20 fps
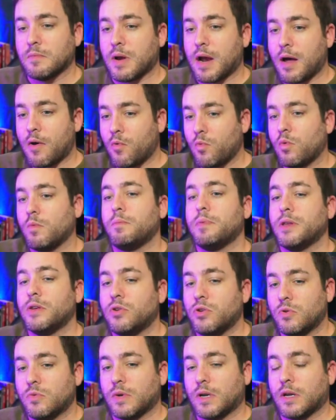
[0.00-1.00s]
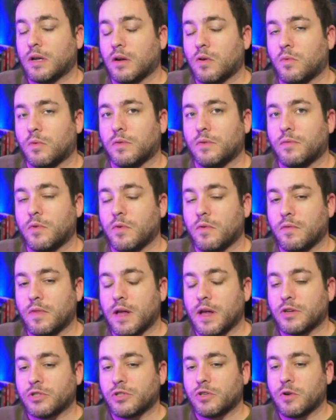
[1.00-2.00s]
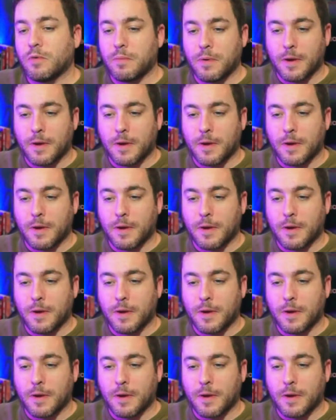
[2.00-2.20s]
and I will be doing a review of that show.